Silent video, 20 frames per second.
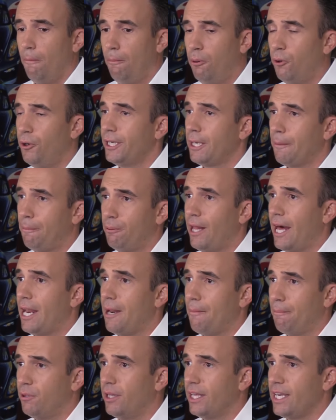putting a plan
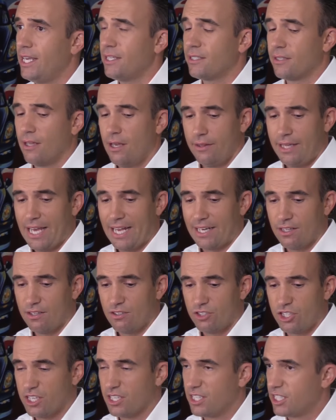in place that
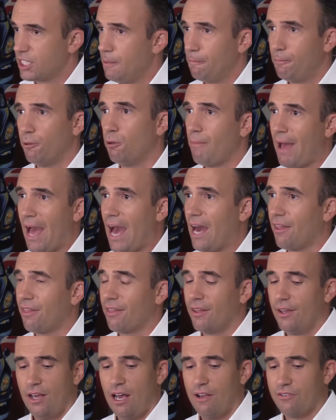does simple
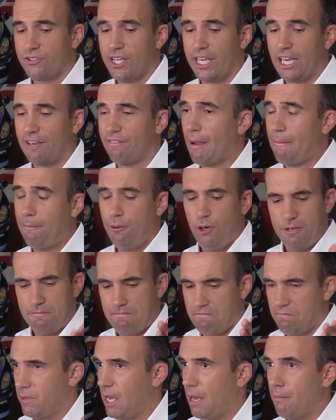math of saying, if I
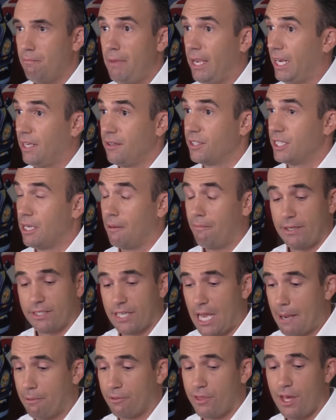put, I'm making this up as
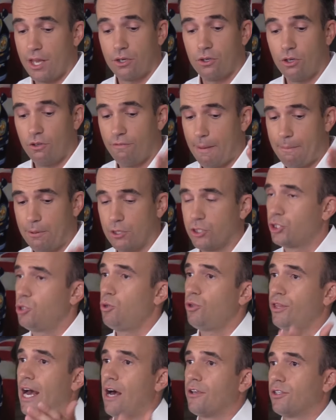a hypothetical, if I put
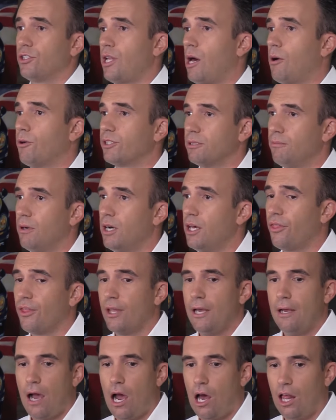$2,000 a month,
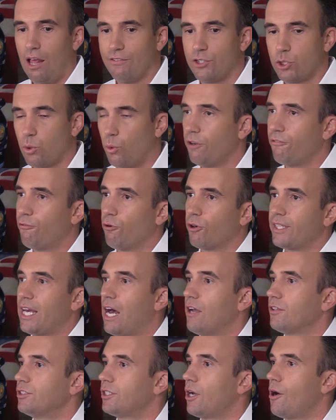I'll have
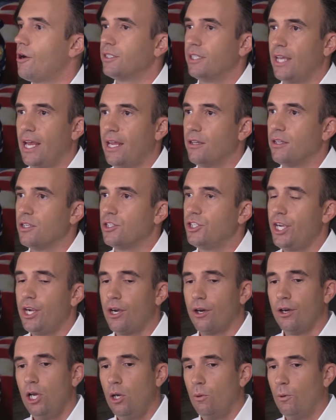$24,000 at the end of this
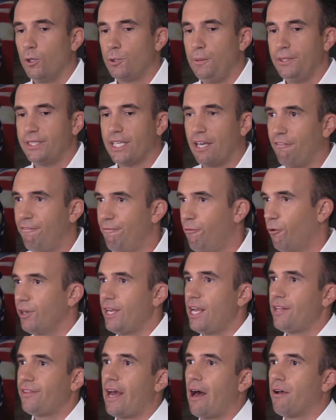year, which means I have
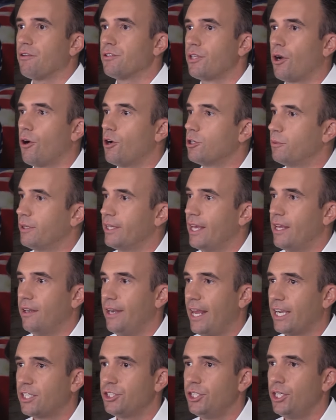$48,000 by the end
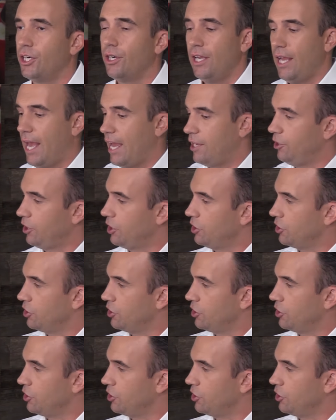of next year. And you